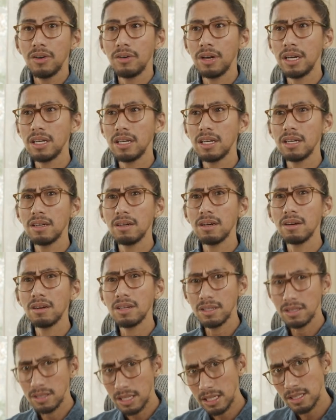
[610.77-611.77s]
right?
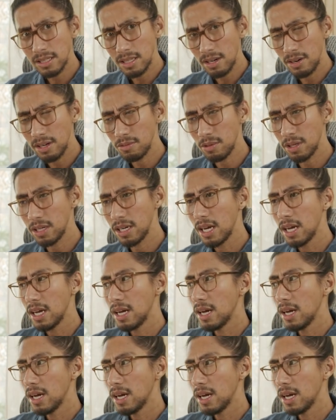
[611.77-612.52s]
Okay, that's the right word.